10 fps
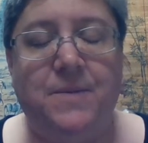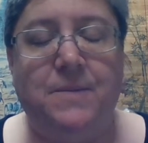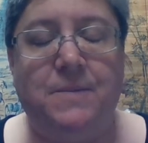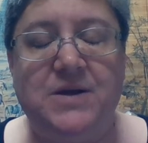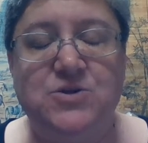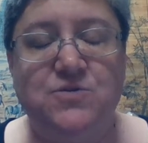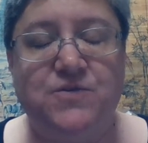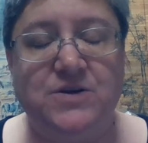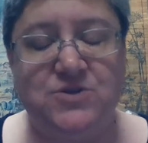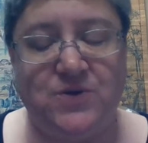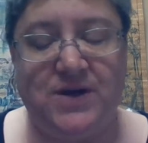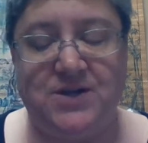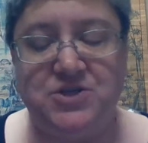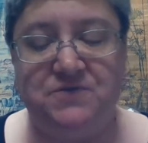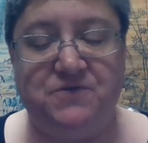my two fields are
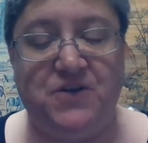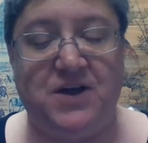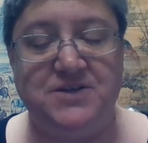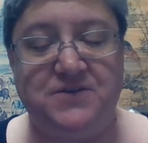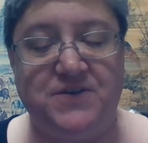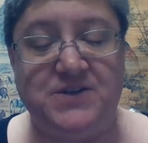English and philosophy,